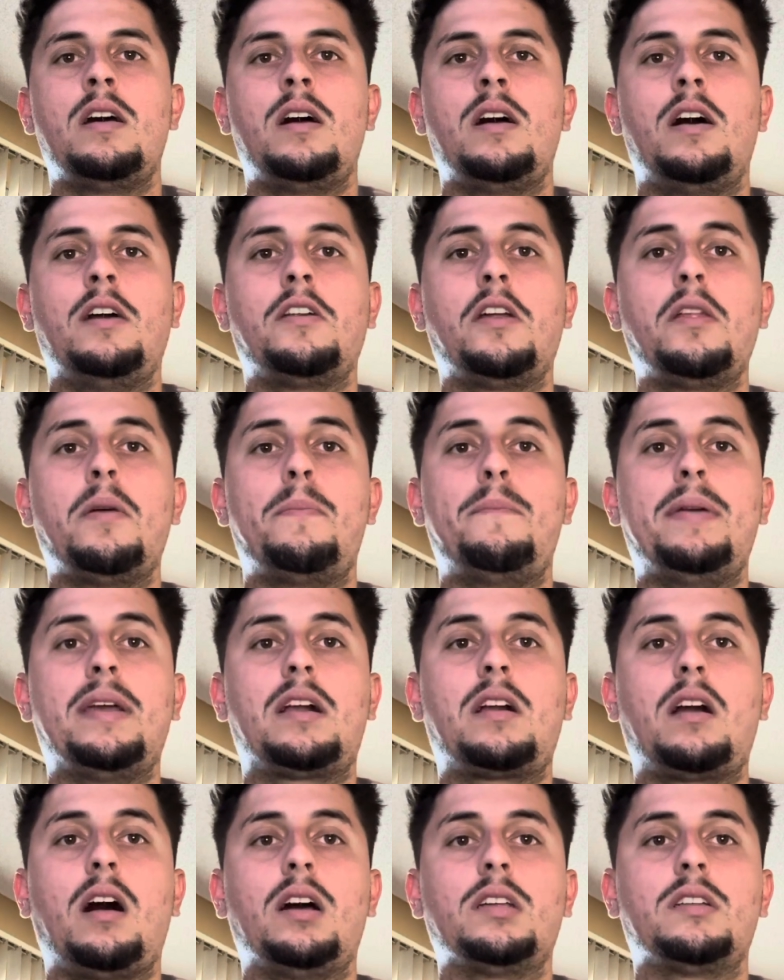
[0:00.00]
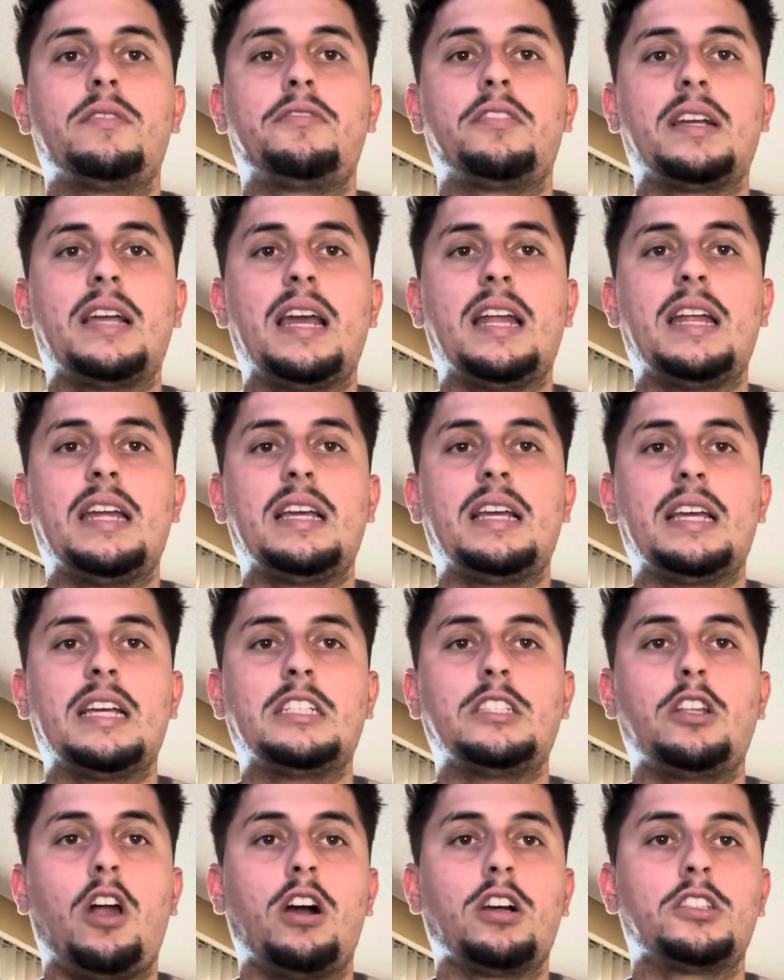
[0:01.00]
Another big cause of forgetting
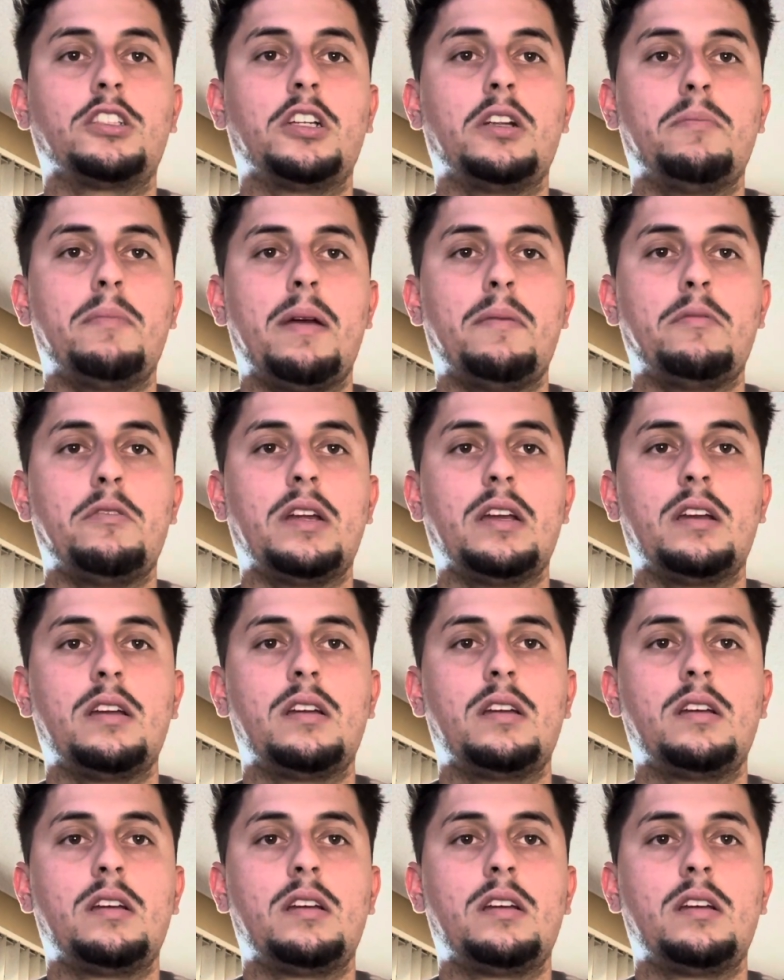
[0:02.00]
is long-term memory,